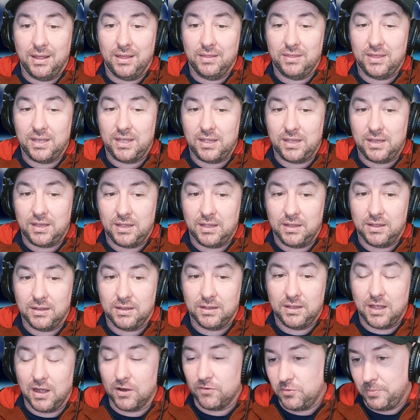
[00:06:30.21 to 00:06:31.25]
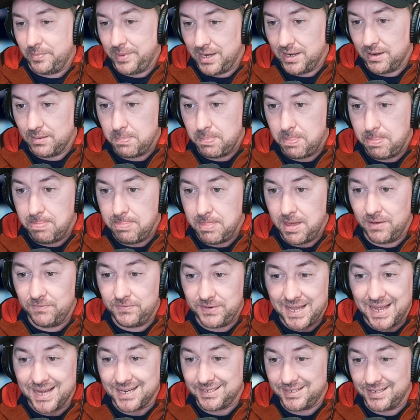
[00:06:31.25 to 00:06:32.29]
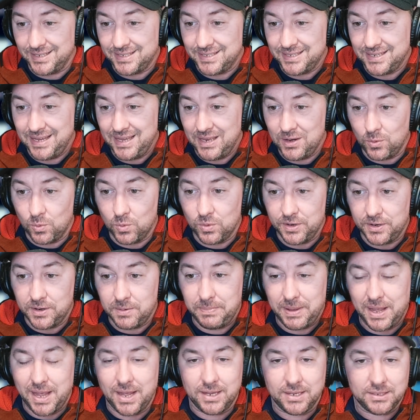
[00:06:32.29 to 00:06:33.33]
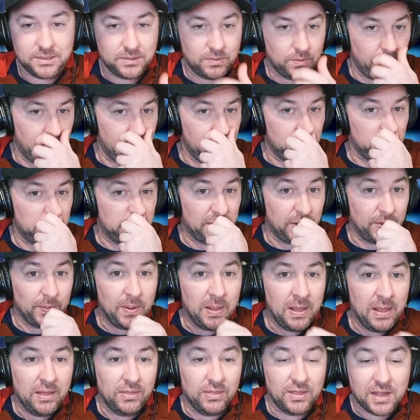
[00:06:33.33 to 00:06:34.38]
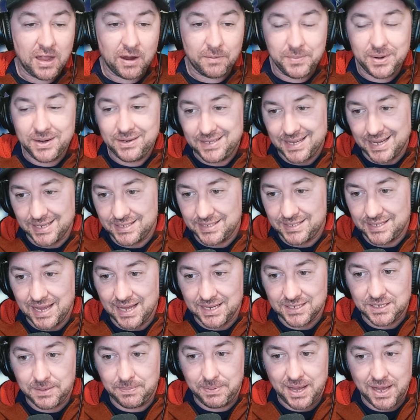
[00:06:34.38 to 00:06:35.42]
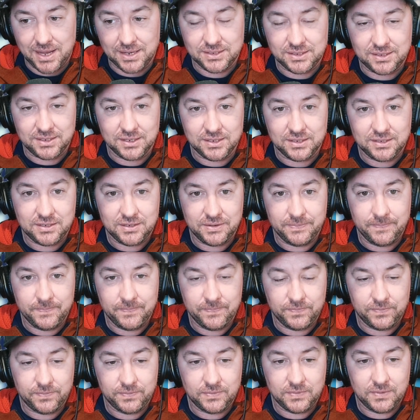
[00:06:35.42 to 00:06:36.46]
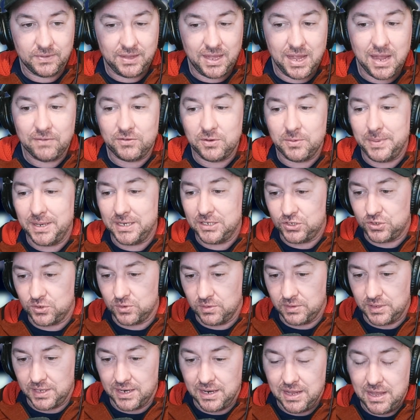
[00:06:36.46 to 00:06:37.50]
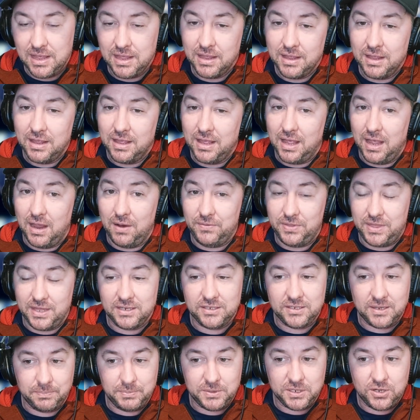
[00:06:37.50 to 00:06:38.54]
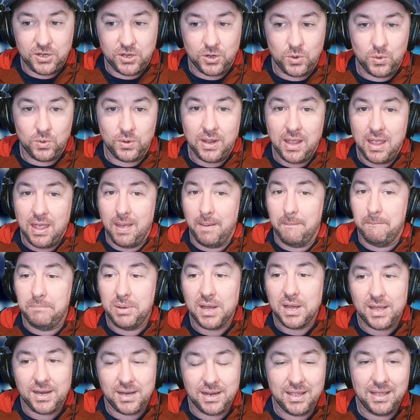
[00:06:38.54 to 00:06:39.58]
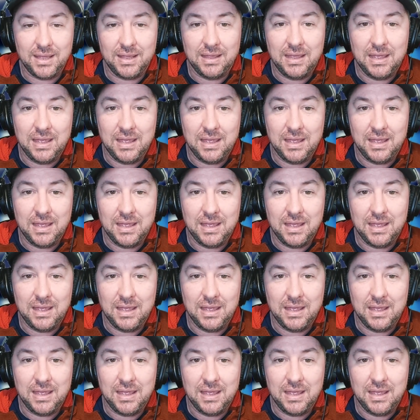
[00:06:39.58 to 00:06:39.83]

the government of Texas in order to pass, right? So the government of Texas has to pass this. They have to make sure that everything's up to code. But